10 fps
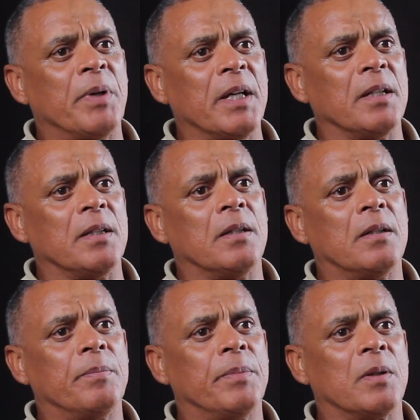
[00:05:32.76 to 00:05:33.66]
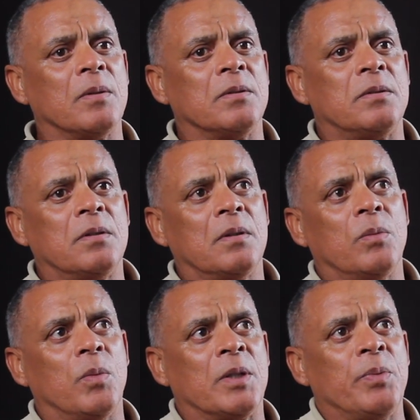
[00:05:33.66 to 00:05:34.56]
paying? Because
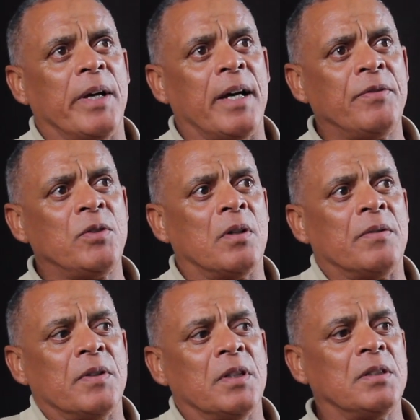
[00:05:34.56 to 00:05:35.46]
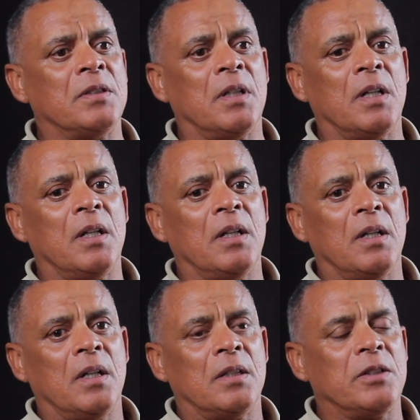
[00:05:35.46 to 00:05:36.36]
what we have to offer is
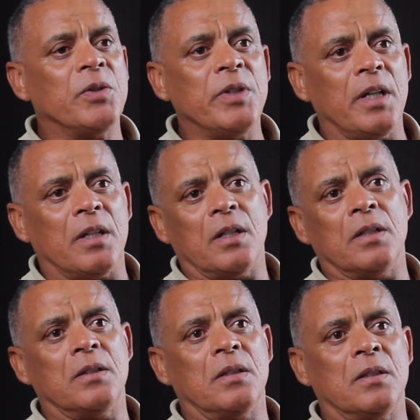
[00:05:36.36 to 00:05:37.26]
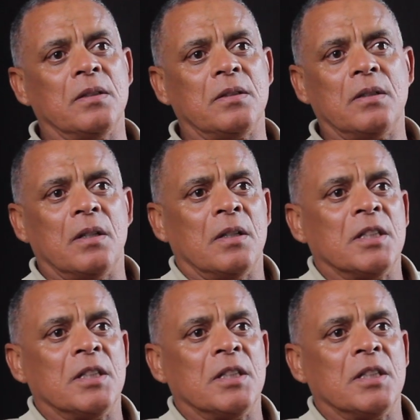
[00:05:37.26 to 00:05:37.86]
unique and it's